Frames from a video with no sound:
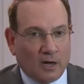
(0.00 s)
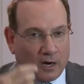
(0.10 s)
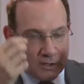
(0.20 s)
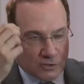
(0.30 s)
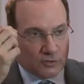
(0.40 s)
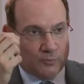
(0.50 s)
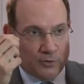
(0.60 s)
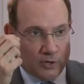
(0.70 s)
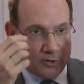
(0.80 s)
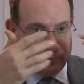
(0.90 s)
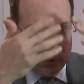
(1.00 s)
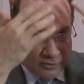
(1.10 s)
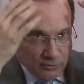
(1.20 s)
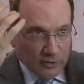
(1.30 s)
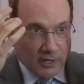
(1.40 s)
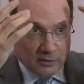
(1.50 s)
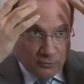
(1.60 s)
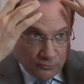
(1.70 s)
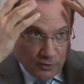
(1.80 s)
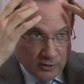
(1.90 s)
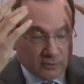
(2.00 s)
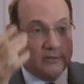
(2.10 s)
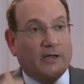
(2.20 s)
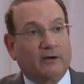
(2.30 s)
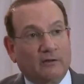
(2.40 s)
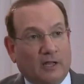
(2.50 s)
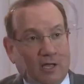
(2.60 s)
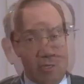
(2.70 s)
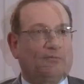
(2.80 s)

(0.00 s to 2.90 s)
are superb to create the frontal hairline.